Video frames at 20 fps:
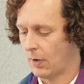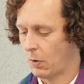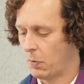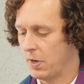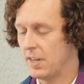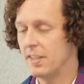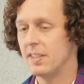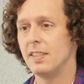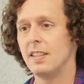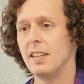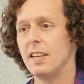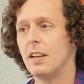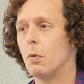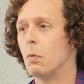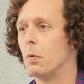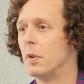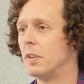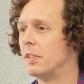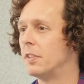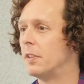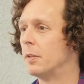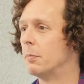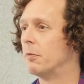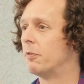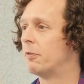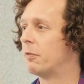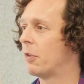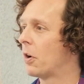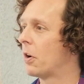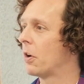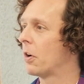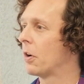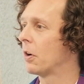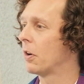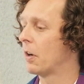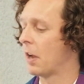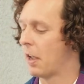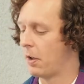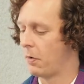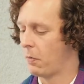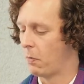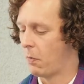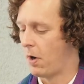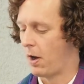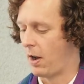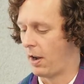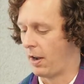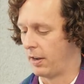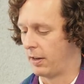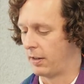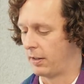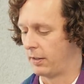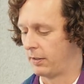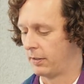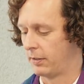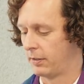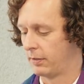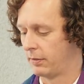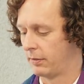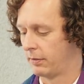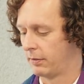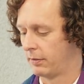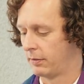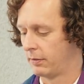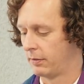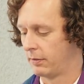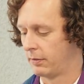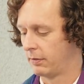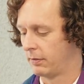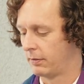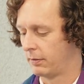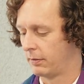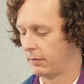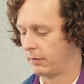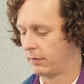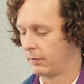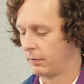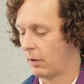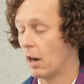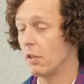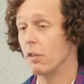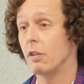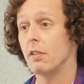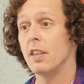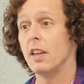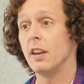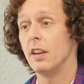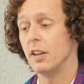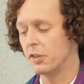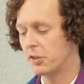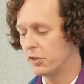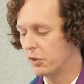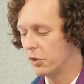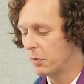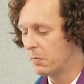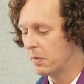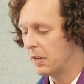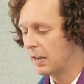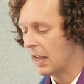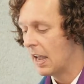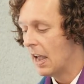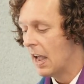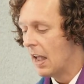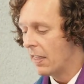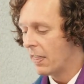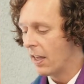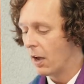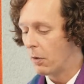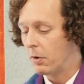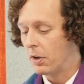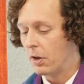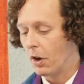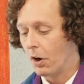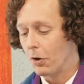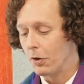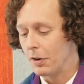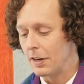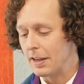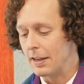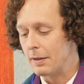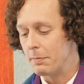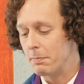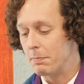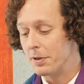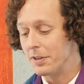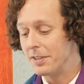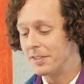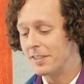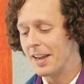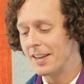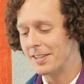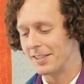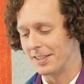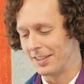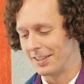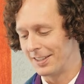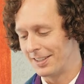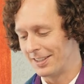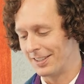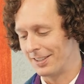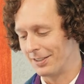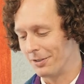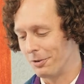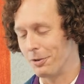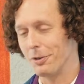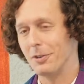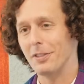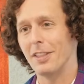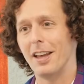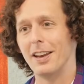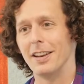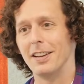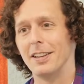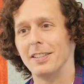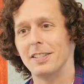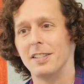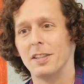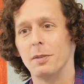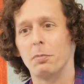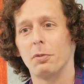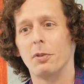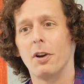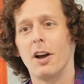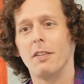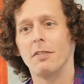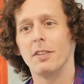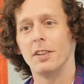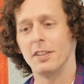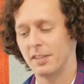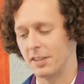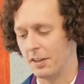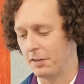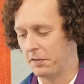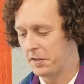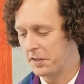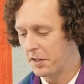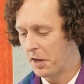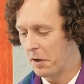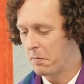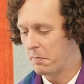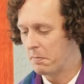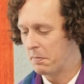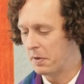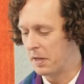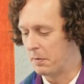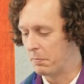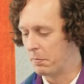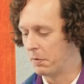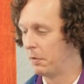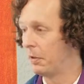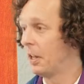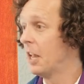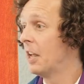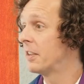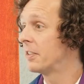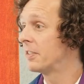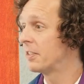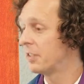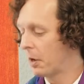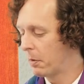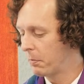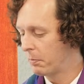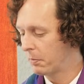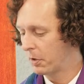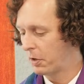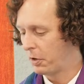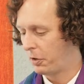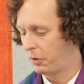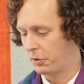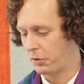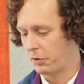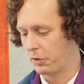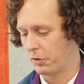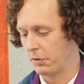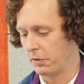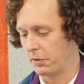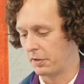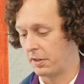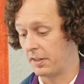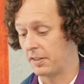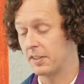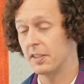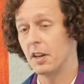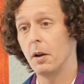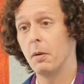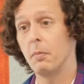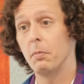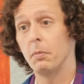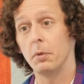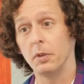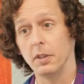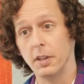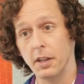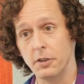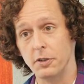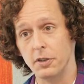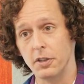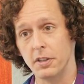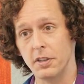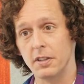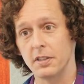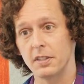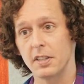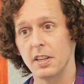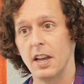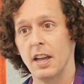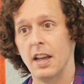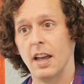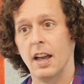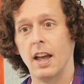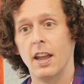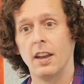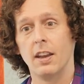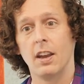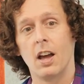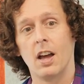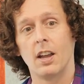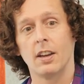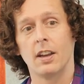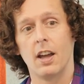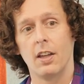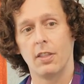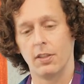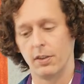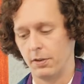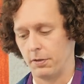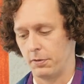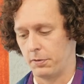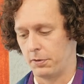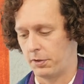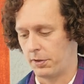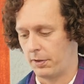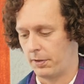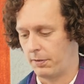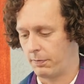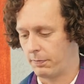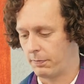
We seek wisdom far and wide, rather than assuming that we already possess it or that it's the province of some people, some cultures, some religions, and not others.